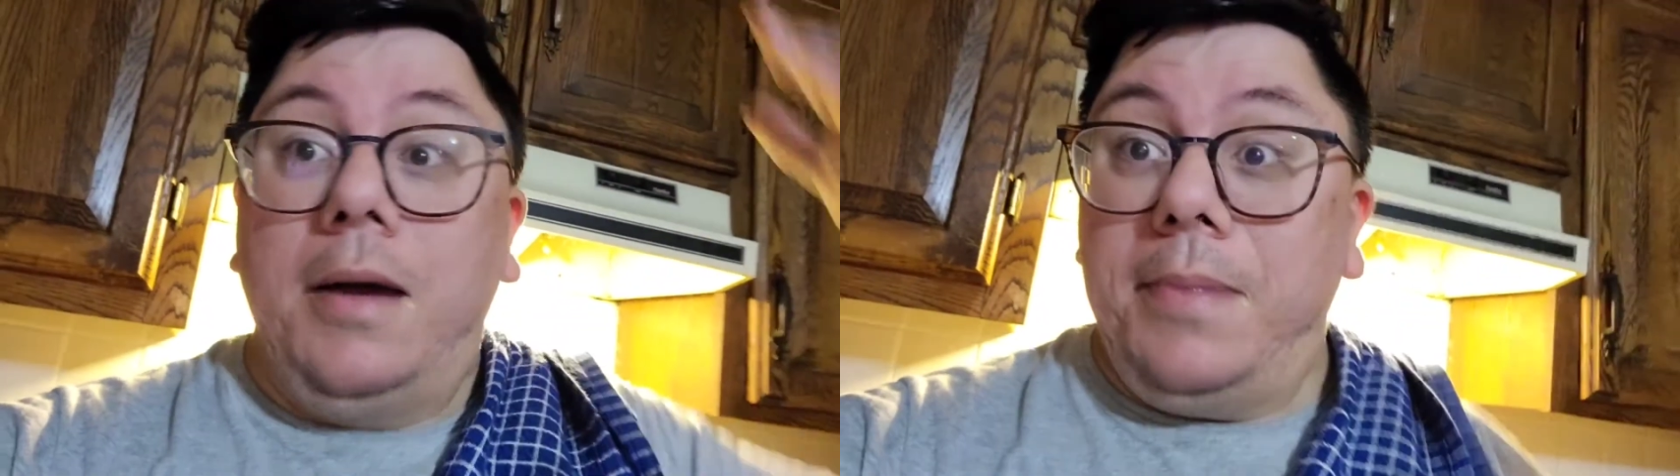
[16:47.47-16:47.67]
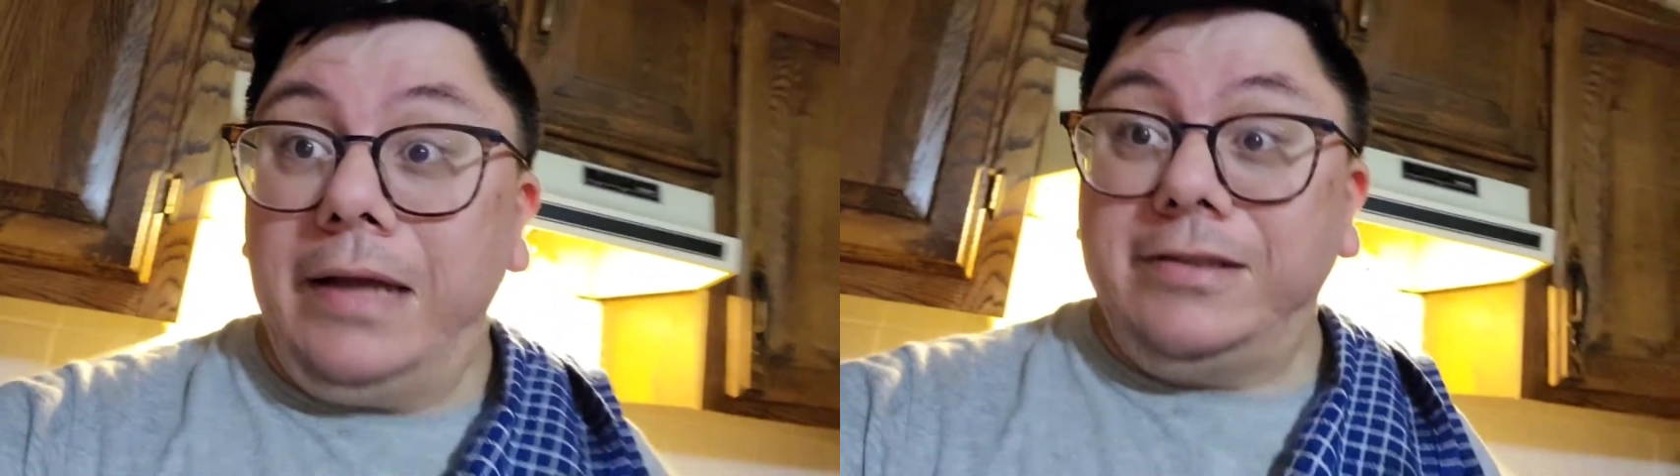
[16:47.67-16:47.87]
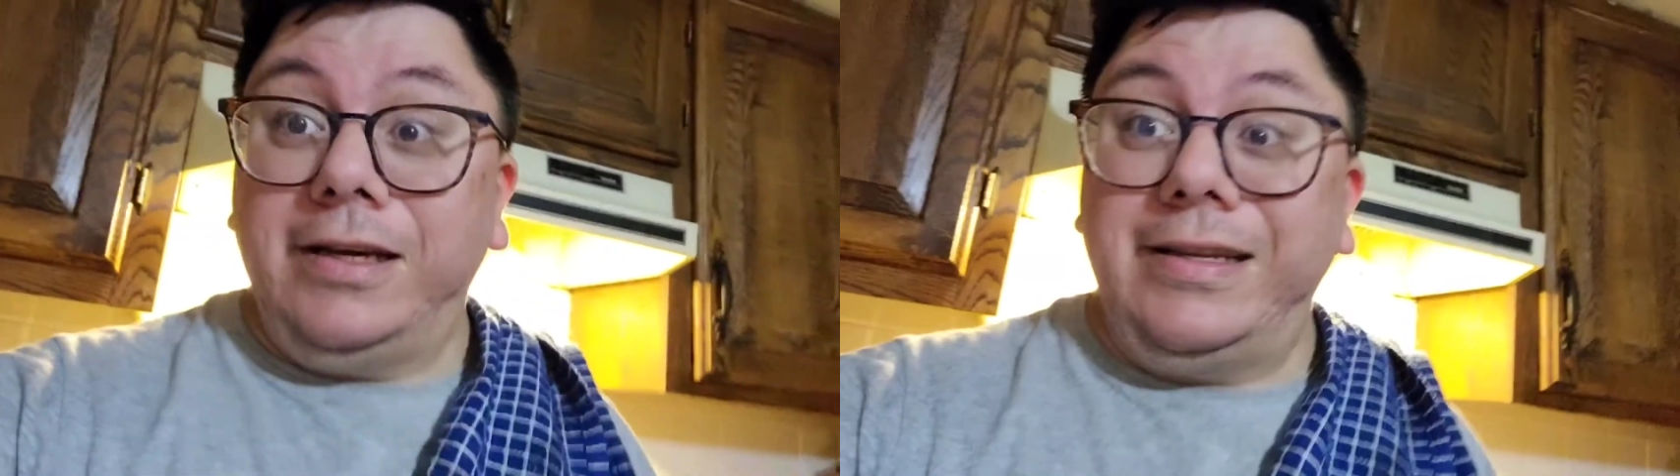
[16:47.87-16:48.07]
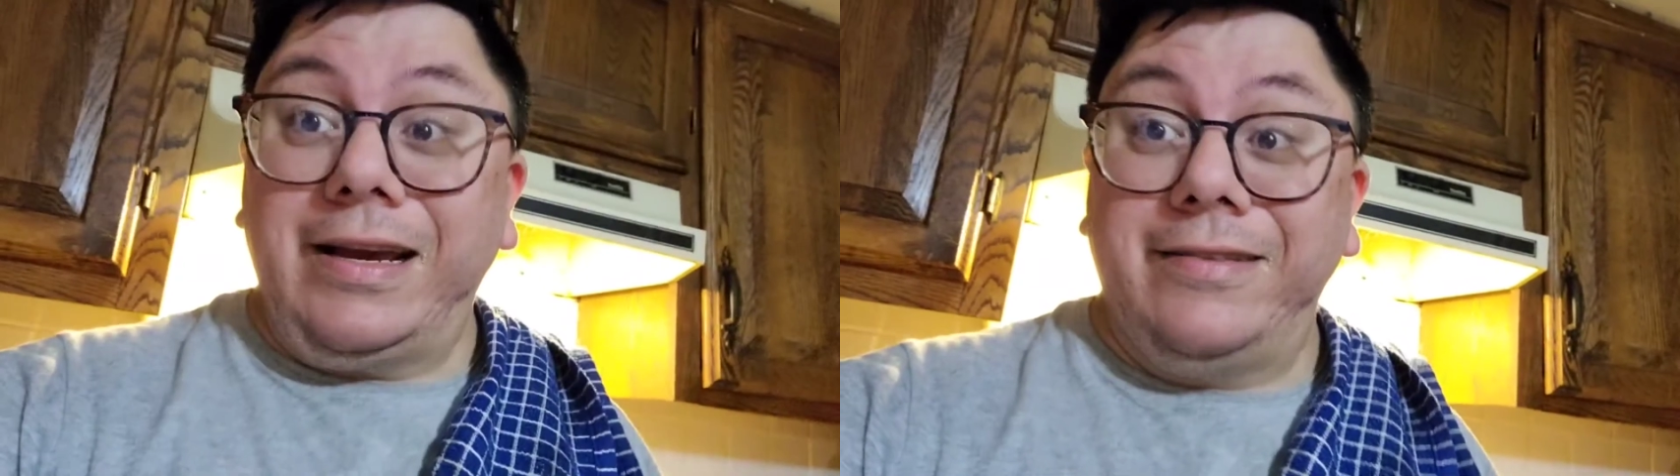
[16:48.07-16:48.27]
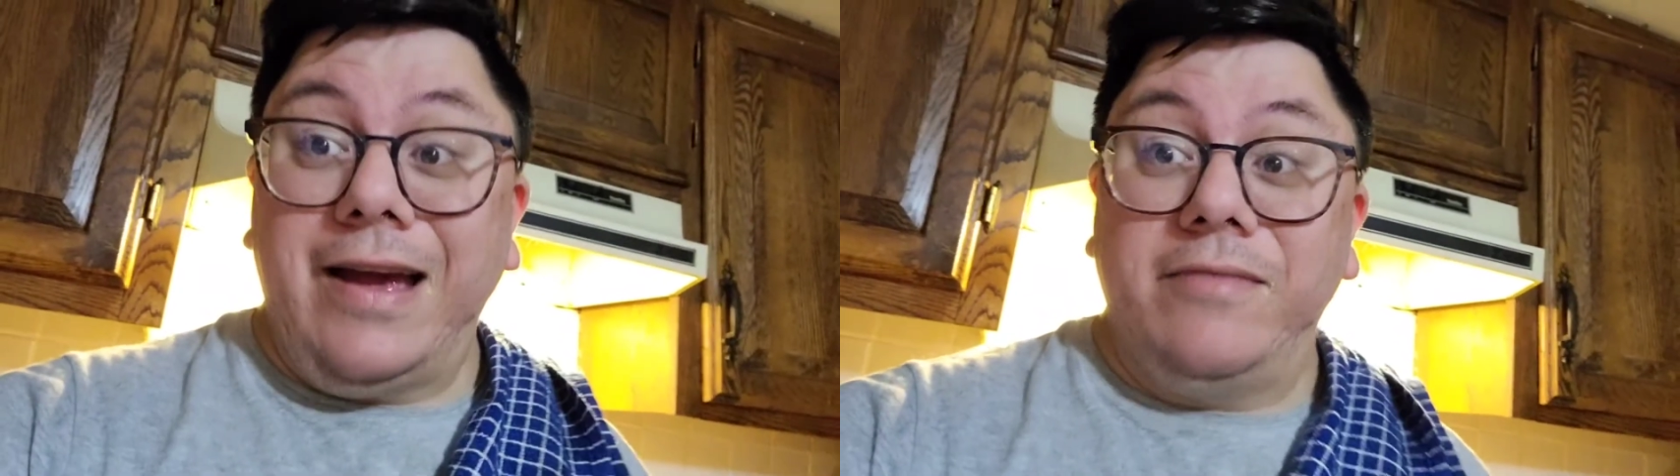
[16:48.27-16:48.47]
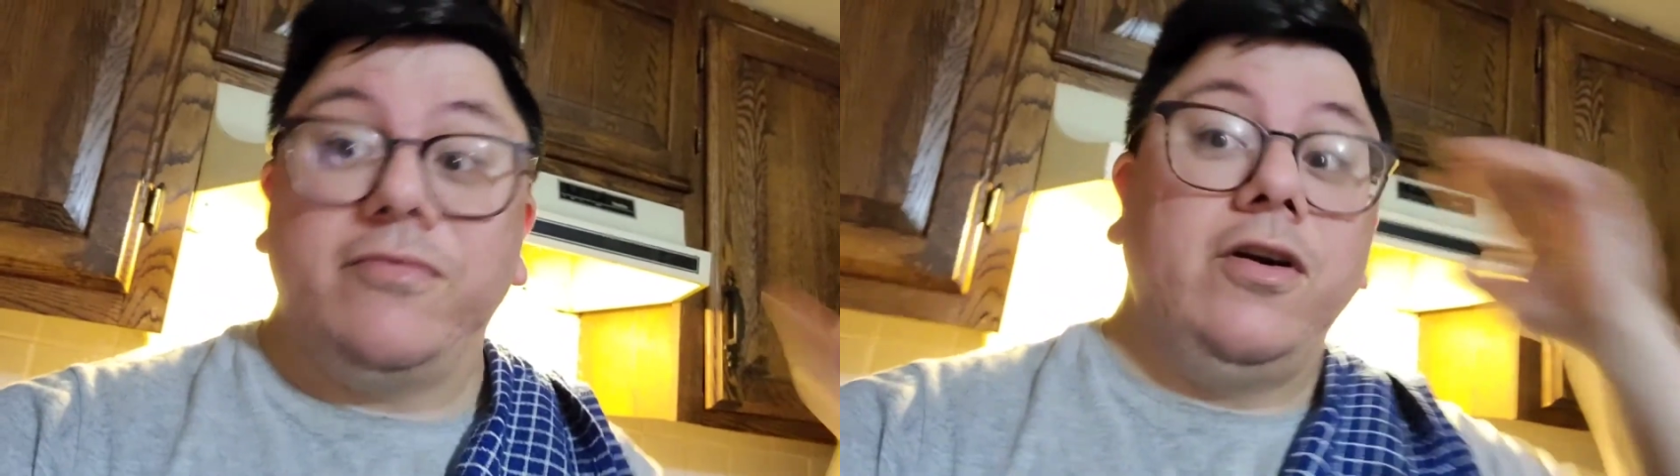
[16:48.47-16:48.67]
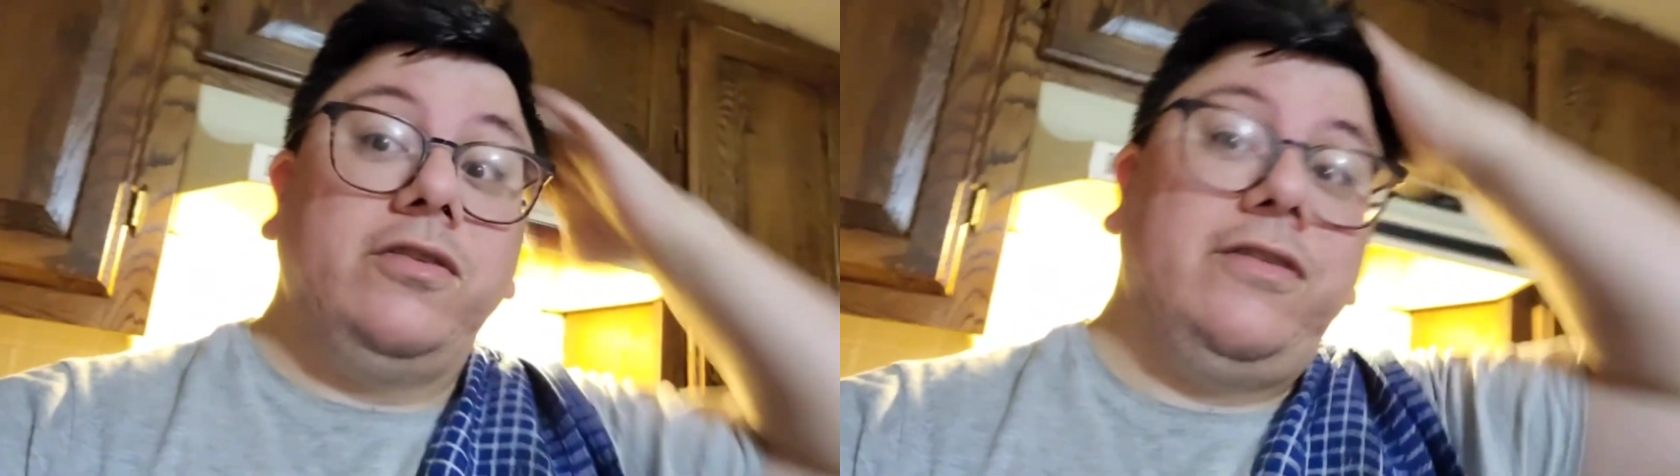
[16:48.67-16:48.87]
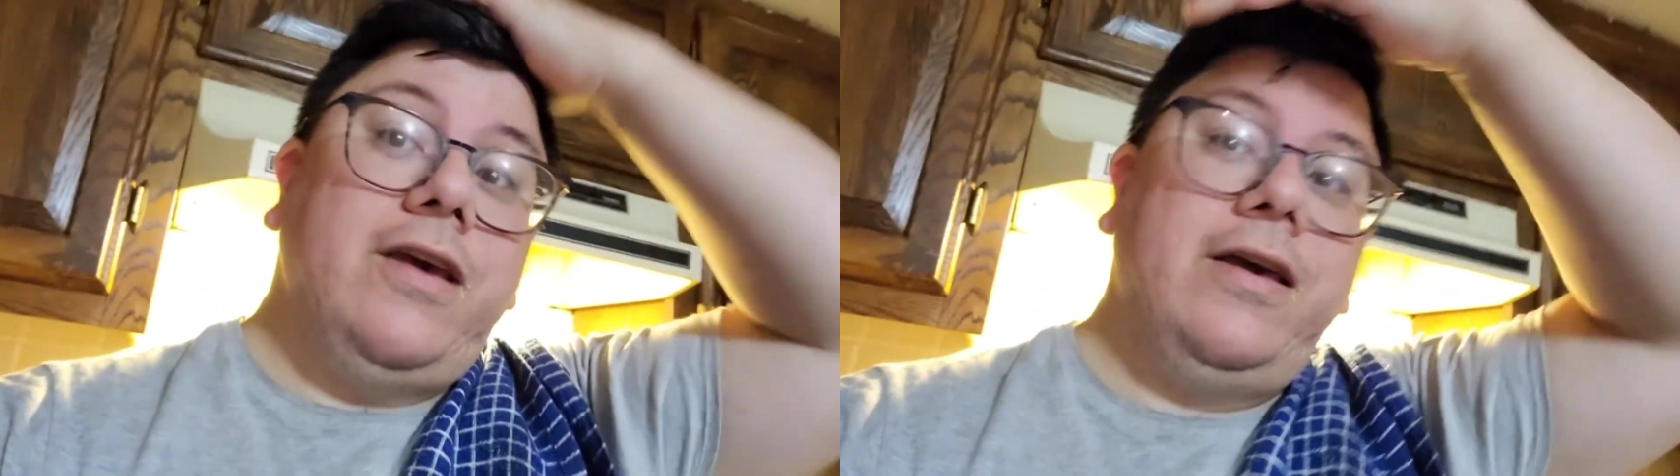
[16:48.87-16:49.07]
But till next time,
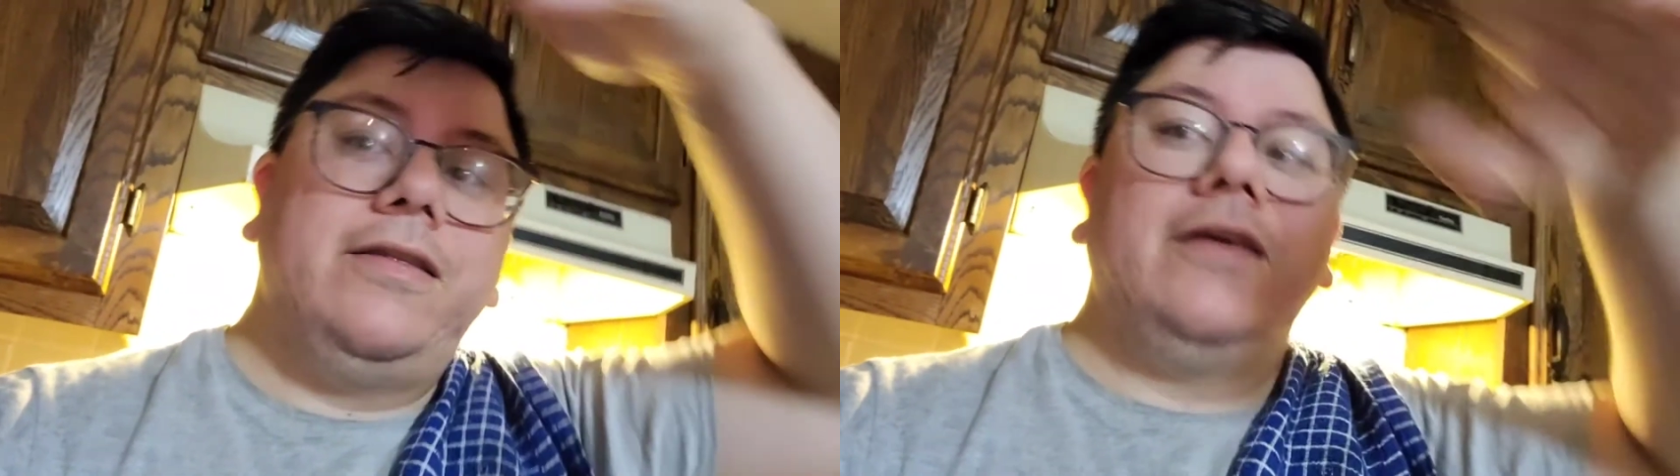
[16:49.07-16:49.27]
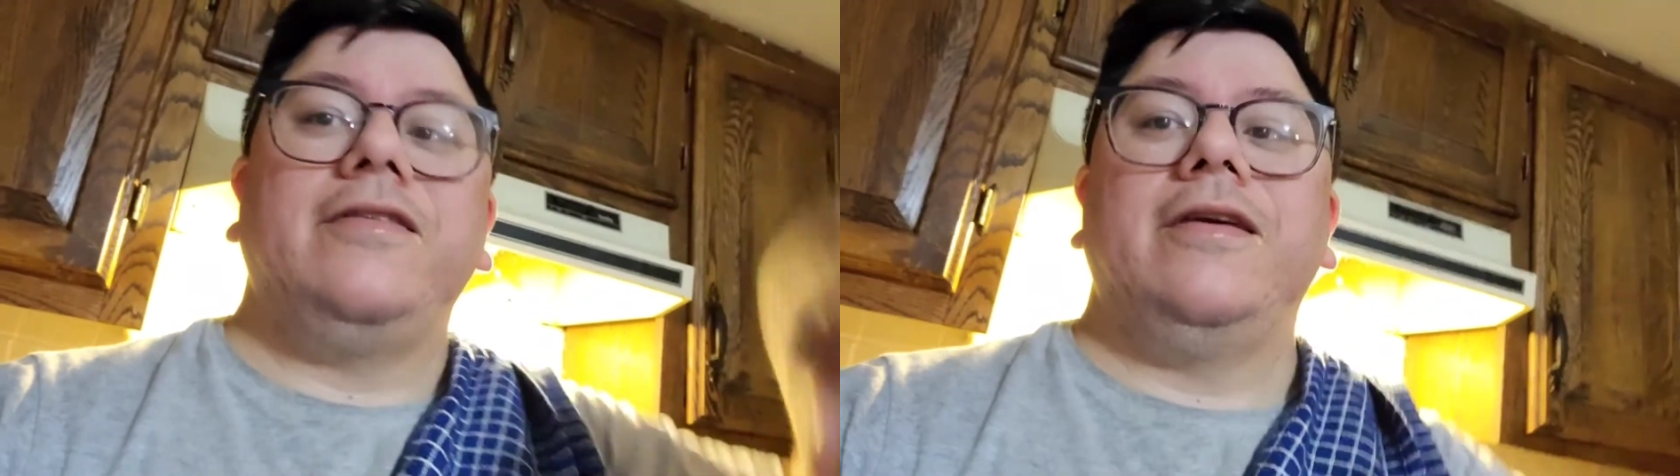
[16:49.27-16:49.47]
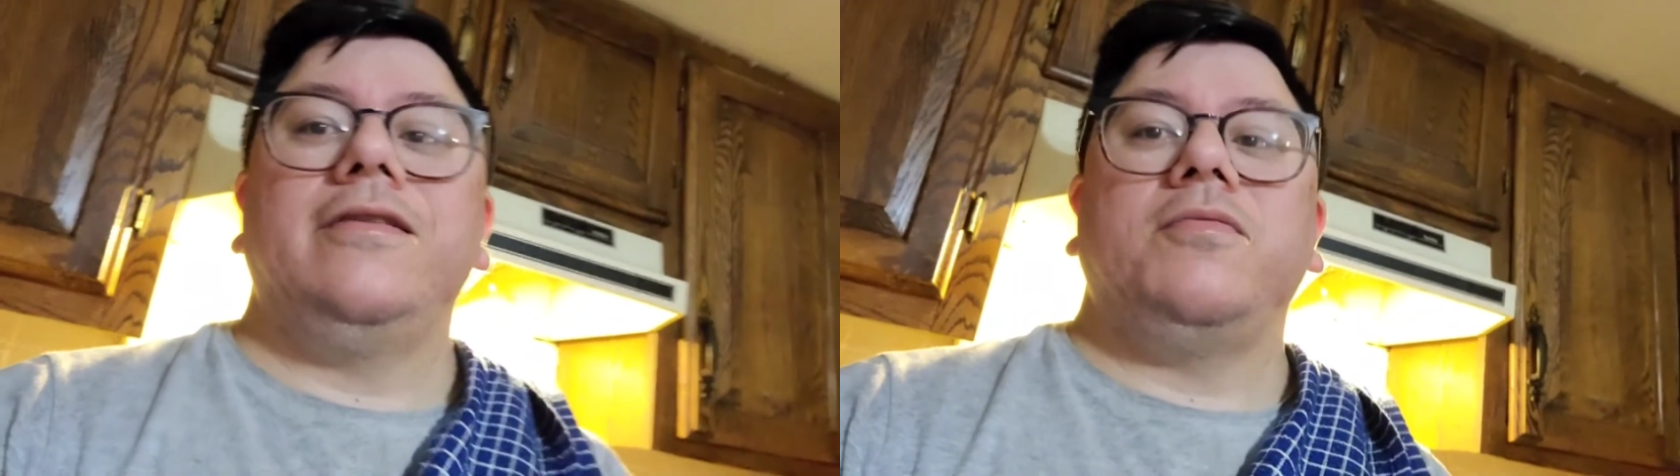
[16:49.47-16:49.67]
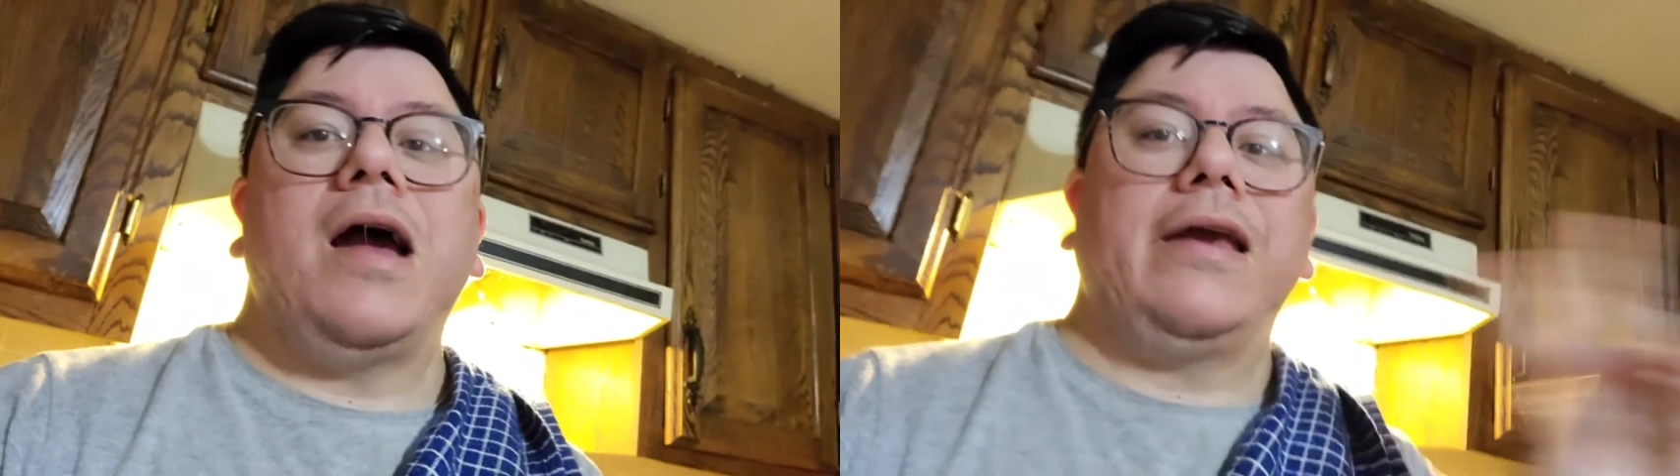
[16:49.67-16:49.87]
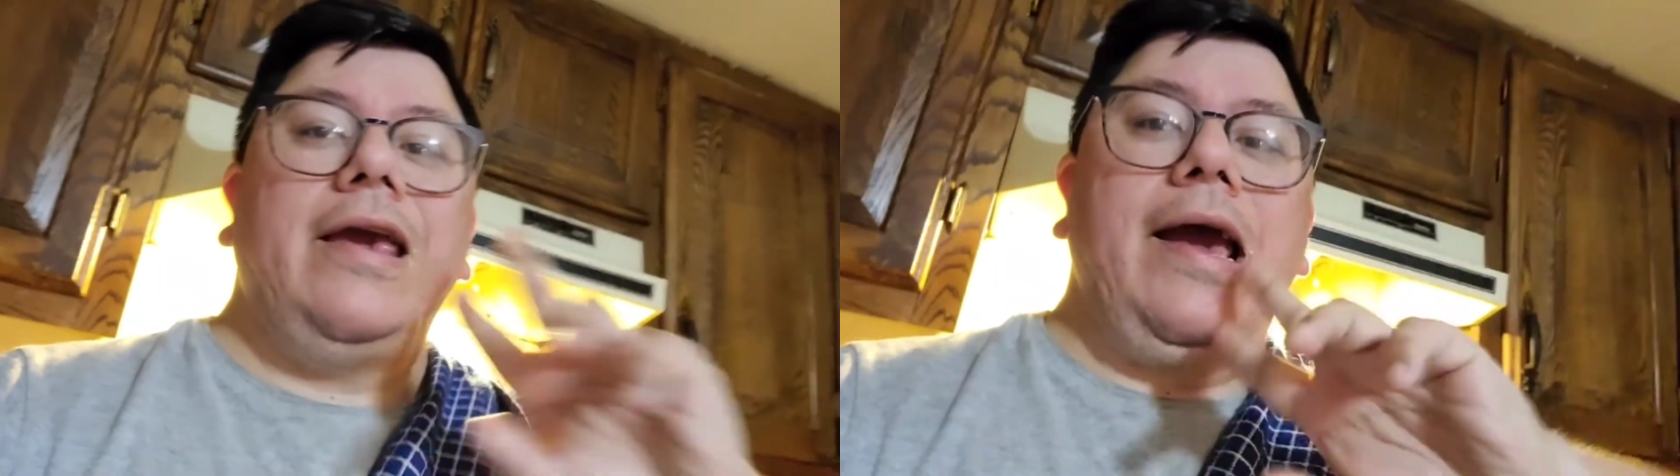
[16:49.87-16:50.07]
folks, this is Rocky.